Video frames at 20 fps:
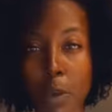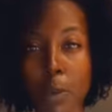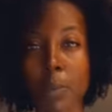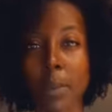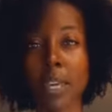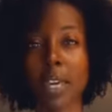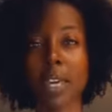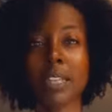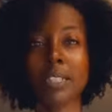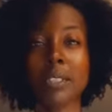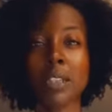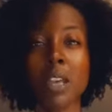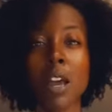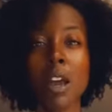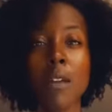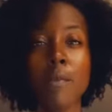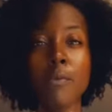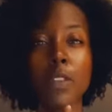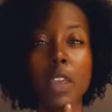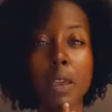because
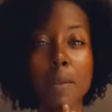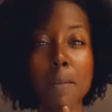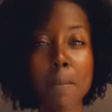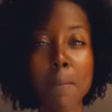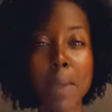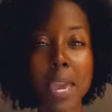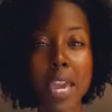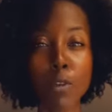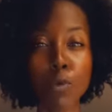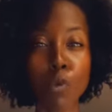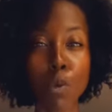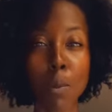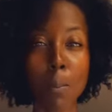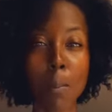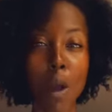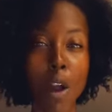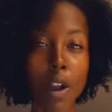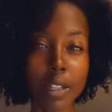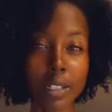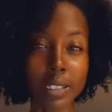they make
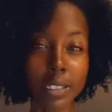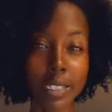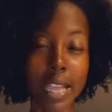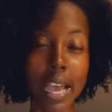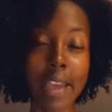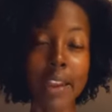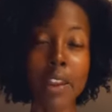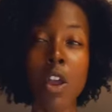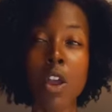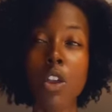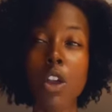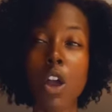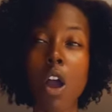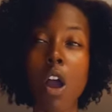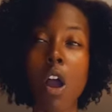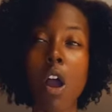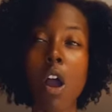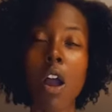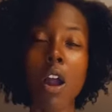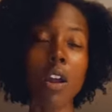remarks that
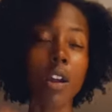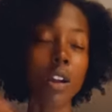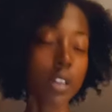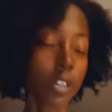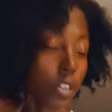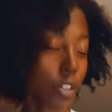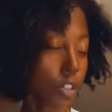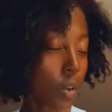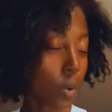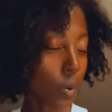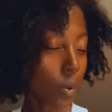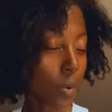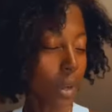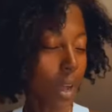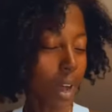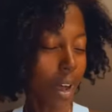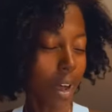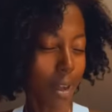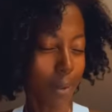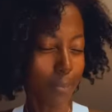are you know
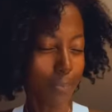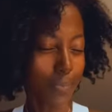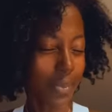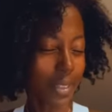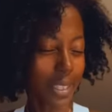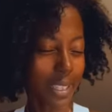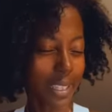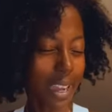um,